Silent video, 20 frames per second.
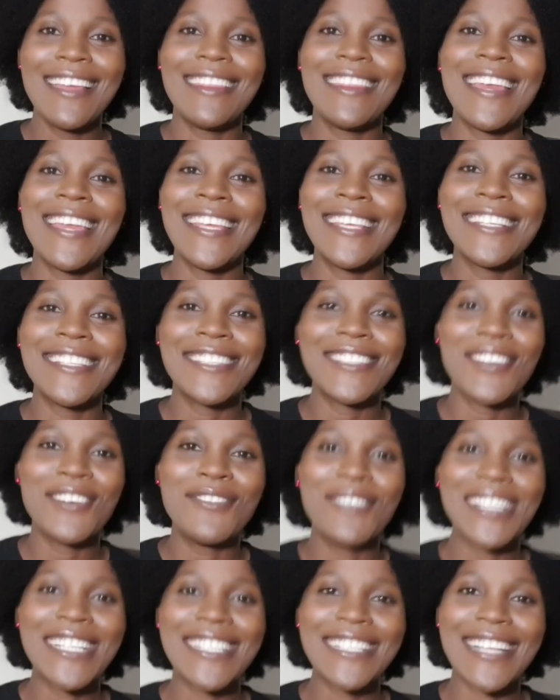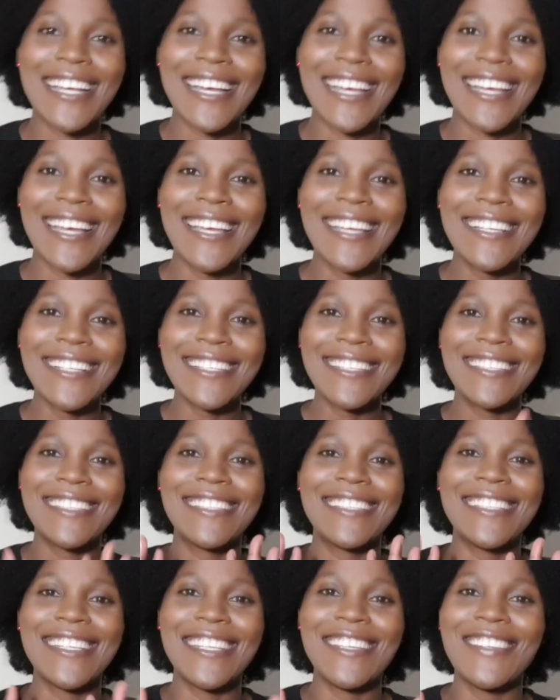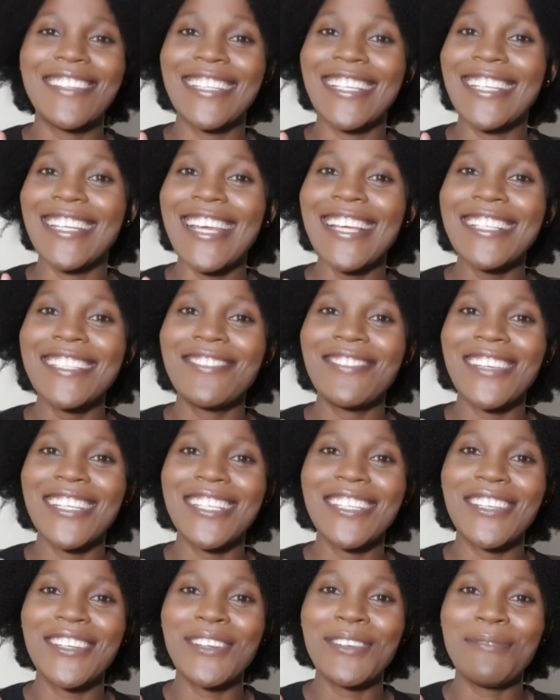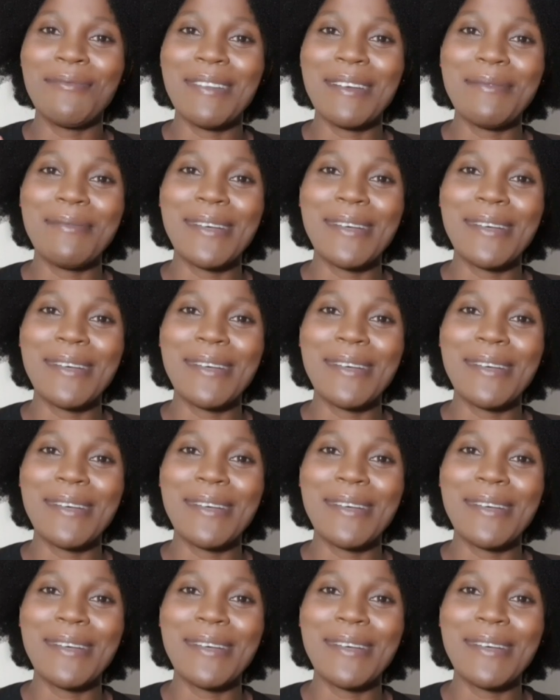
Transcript: Thank you so much, guys. See you in the next video. Bye